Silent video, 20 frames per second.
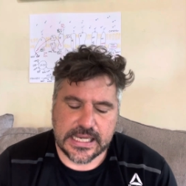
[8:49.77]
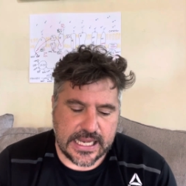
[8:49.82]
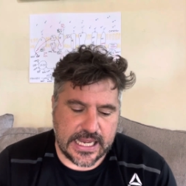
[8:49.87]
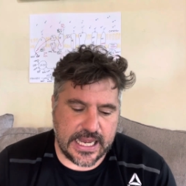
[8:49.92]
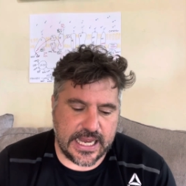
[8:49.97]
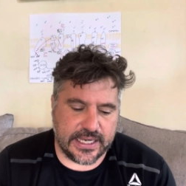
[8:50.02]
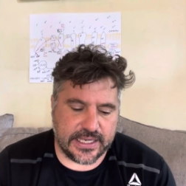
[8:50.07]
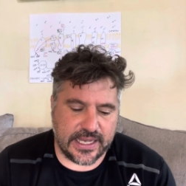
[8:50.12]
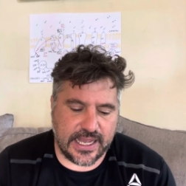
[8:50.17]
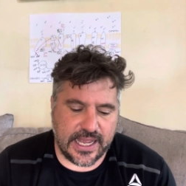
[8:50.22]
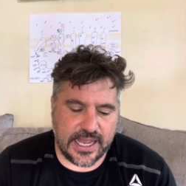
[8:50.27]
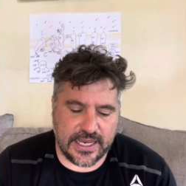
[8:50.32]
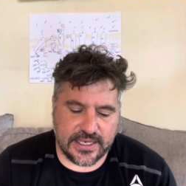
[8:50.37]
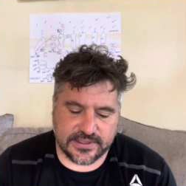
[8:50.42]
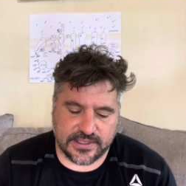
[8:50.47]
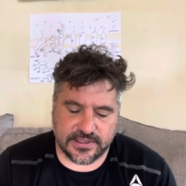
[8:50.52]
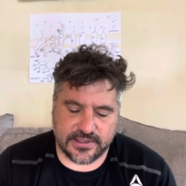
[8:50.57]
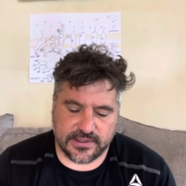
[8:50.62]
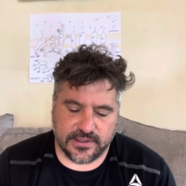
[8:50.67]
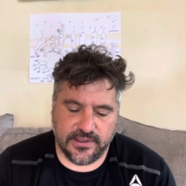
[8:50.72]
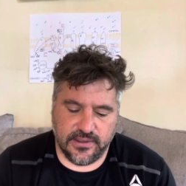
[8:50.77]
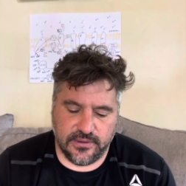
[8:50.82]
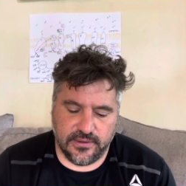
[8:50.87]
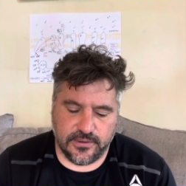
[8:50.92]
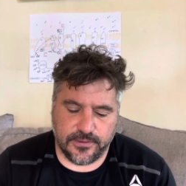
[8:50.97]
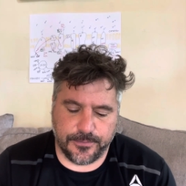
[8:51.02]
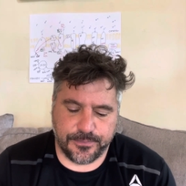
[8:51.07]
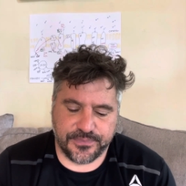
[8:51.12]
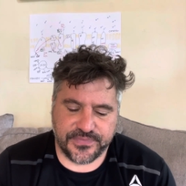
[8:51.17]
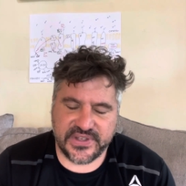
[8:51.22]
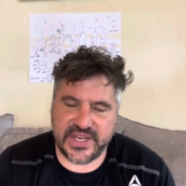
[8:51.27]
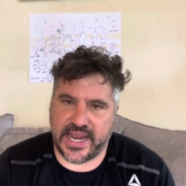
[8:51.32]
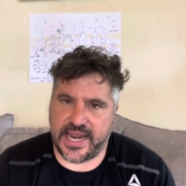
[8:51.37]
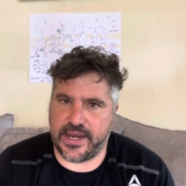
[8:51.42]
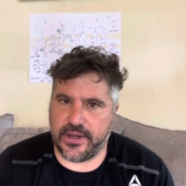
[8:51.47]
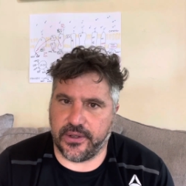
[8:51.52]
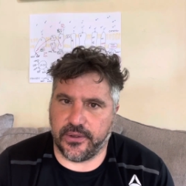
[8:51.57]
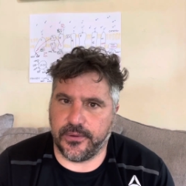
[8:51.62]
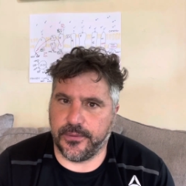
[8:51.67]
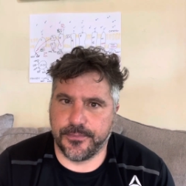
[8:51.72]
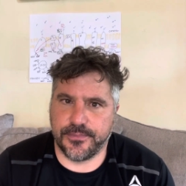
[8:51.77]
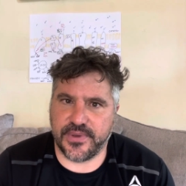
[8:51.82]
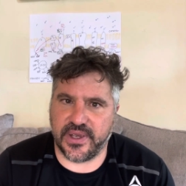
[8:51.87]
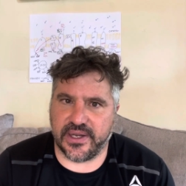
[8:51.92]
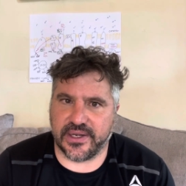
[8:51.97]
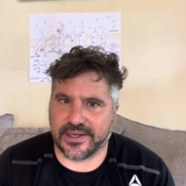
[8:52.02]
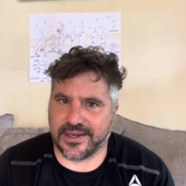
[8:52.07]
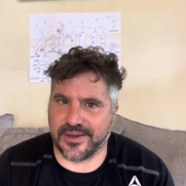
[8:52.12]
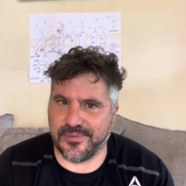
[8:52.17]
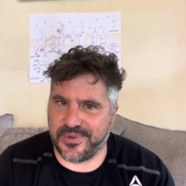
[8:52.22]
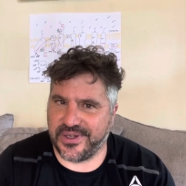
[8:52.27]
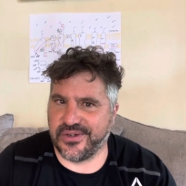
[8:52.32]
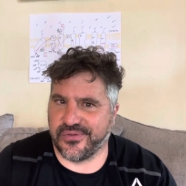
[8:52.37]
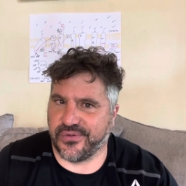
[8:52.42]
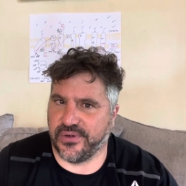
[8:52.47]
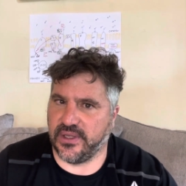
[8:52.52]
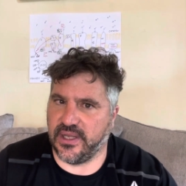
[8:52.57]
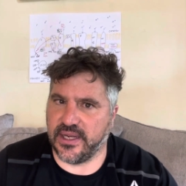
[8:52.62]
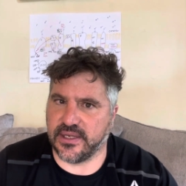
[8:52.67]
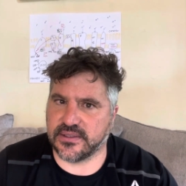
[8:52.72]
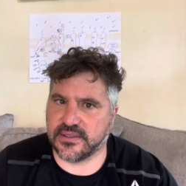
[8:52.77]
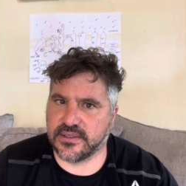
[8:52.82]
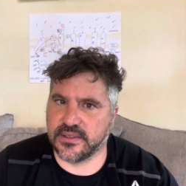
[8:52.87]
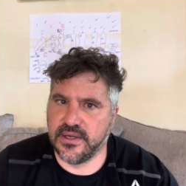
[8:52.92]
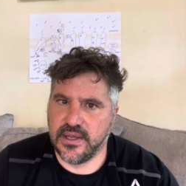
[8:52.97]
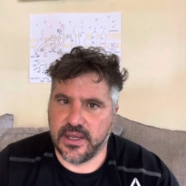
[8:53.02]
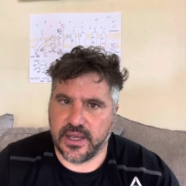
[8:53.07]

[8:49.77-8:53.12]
And it has this little tail and it can be different lengths.